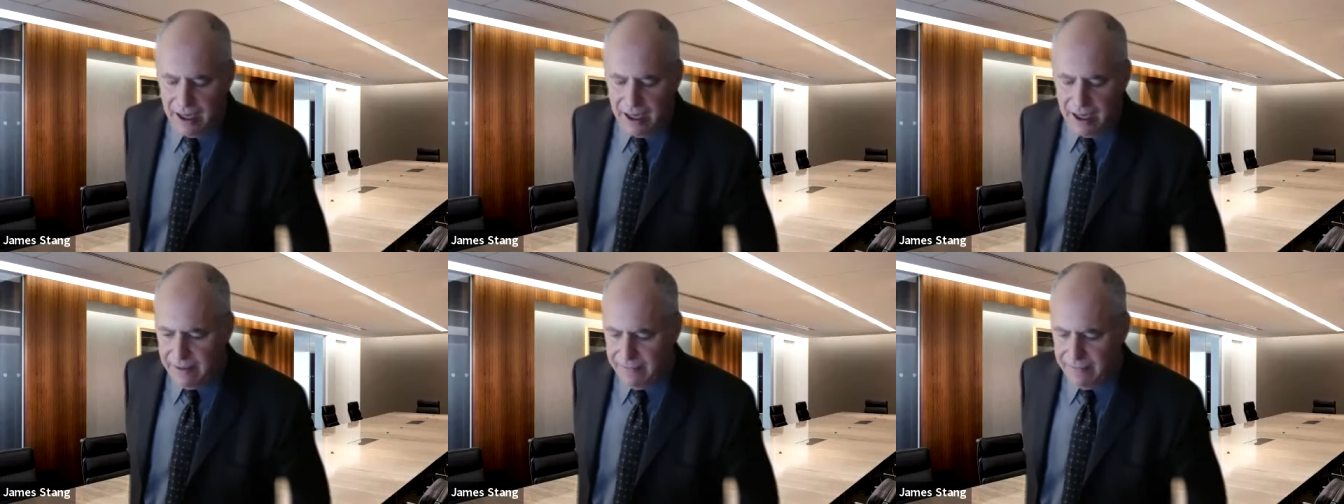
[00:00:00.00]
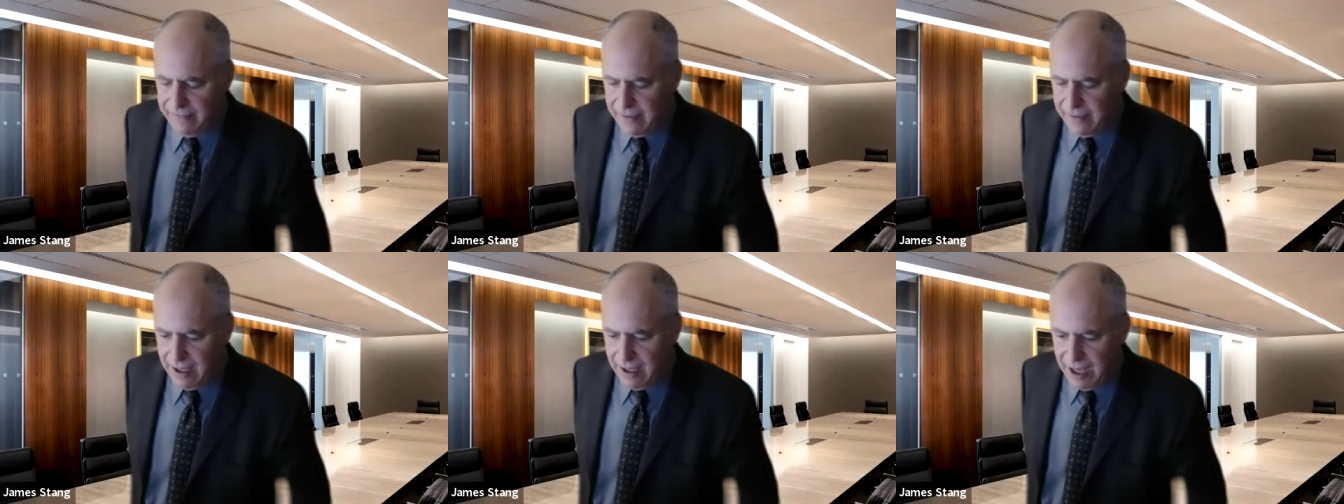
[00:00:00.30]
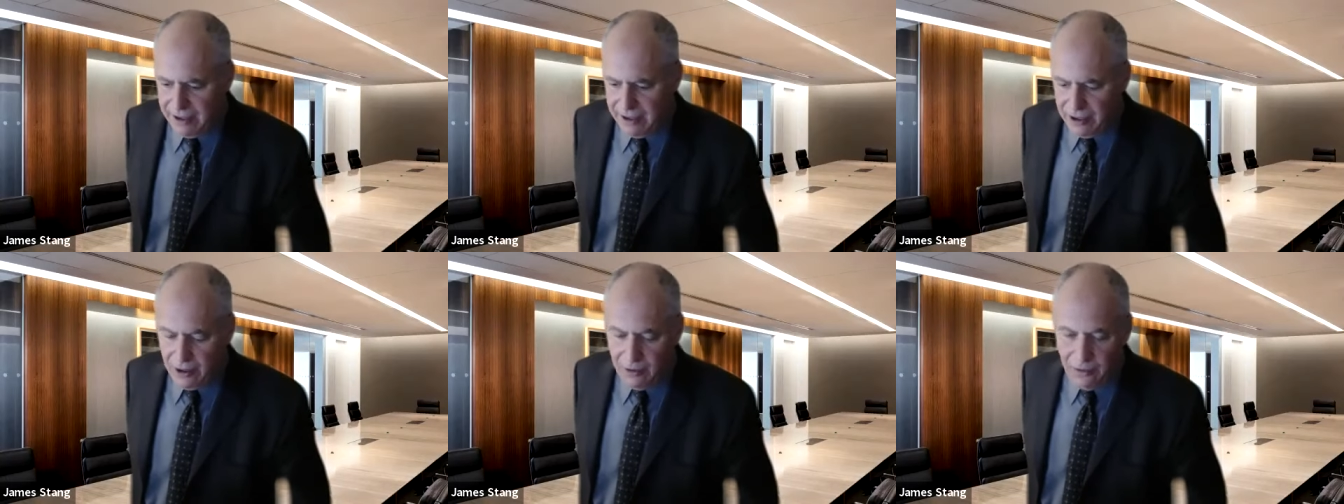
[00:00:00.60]

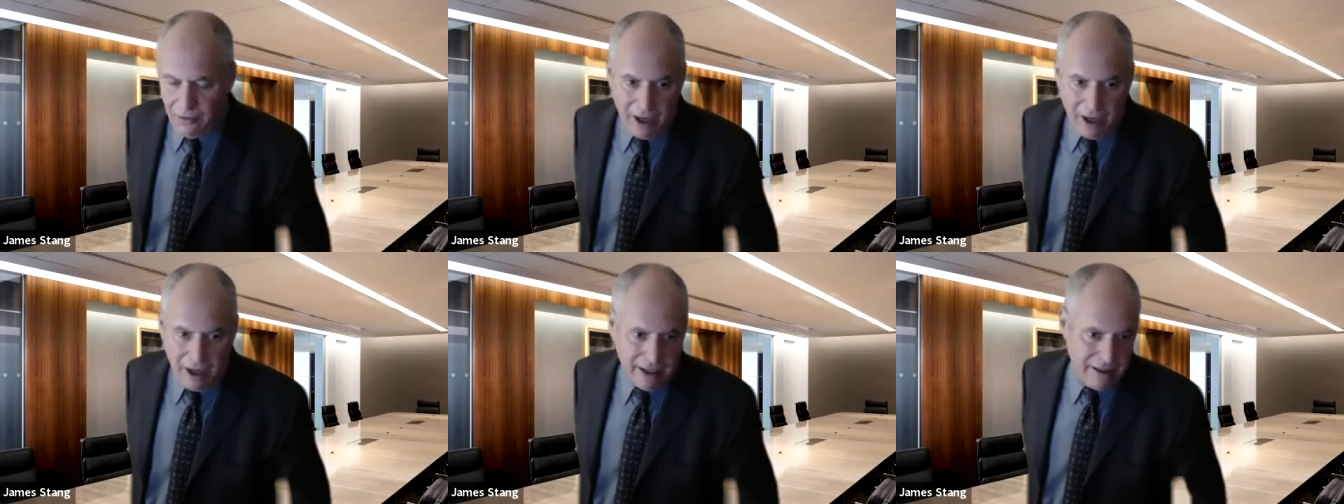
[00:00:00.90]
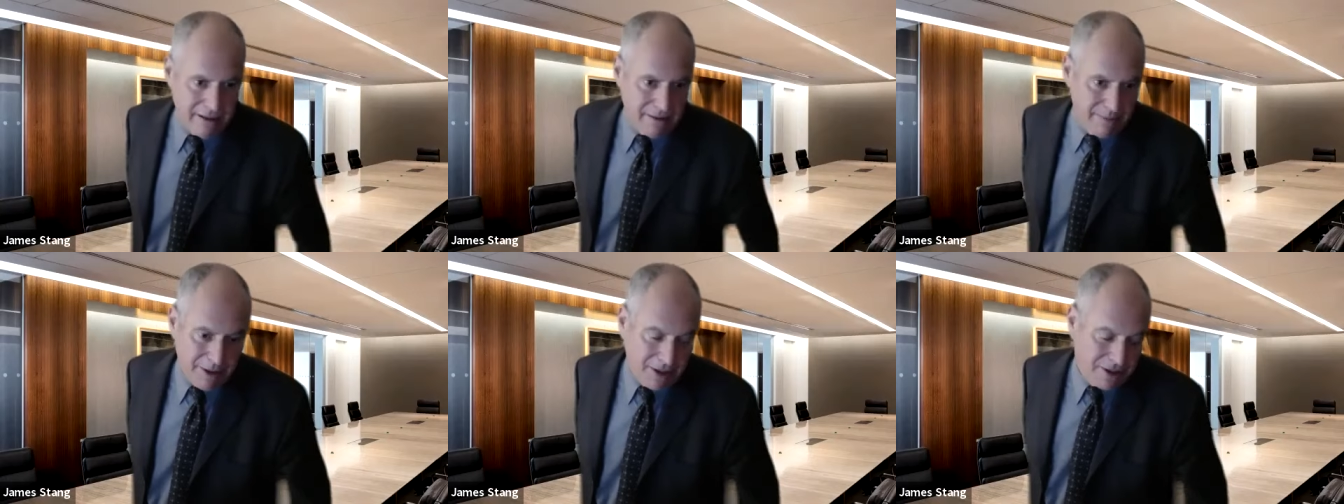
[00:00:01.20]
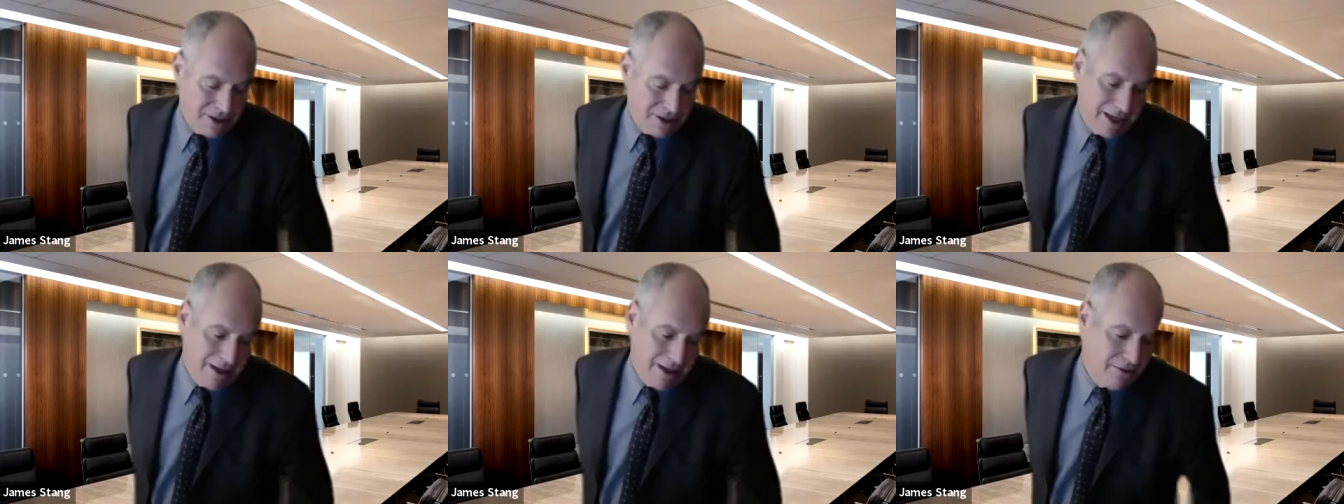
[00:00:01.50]
I don't want to,
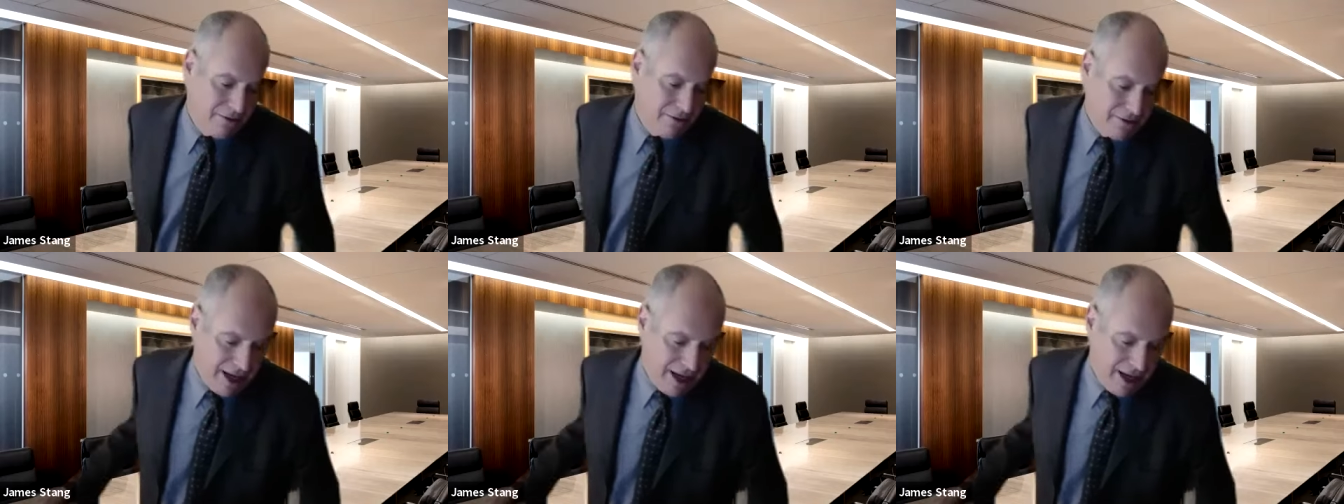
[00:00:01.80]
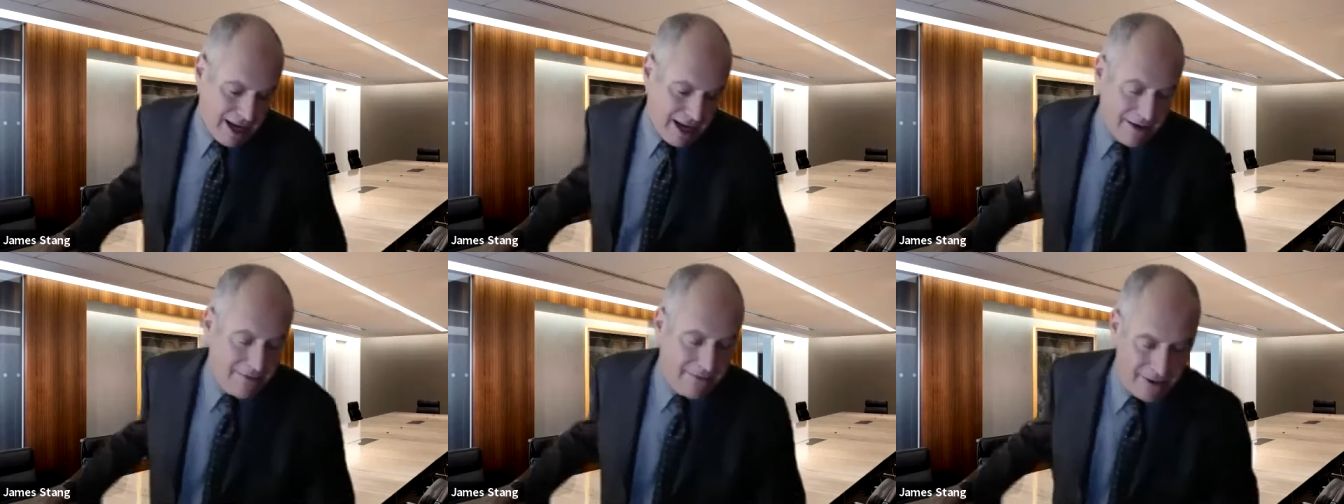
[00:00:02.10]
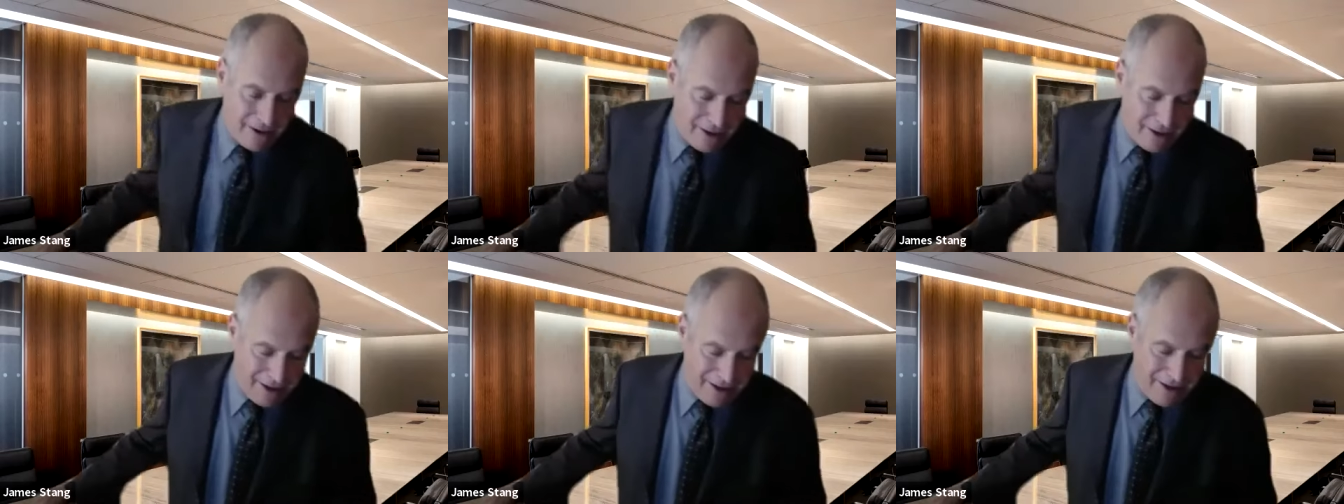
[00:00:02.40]
because I don't
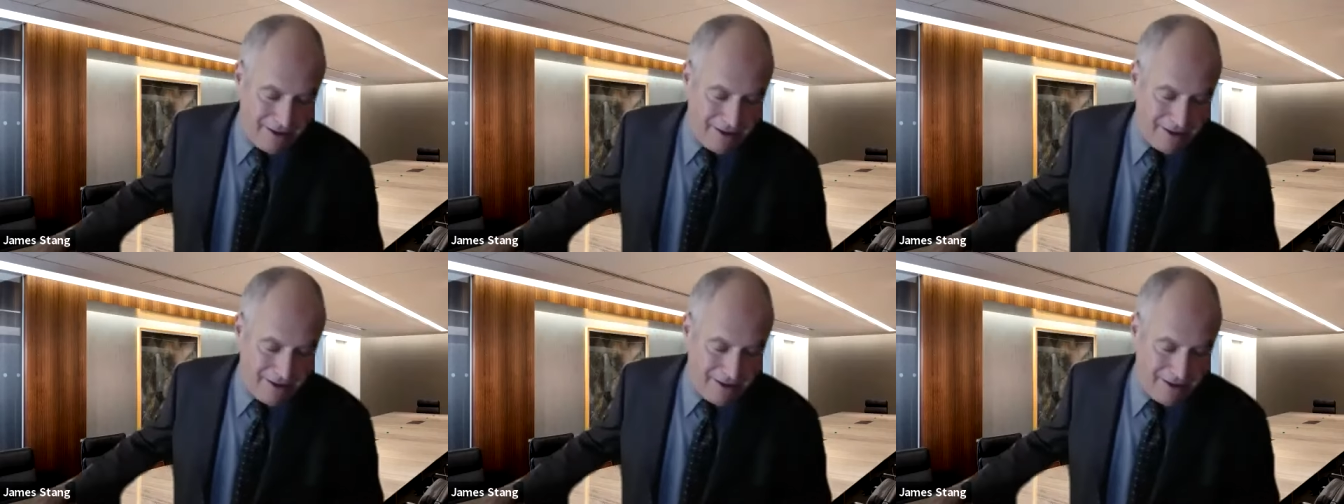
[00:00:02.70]
have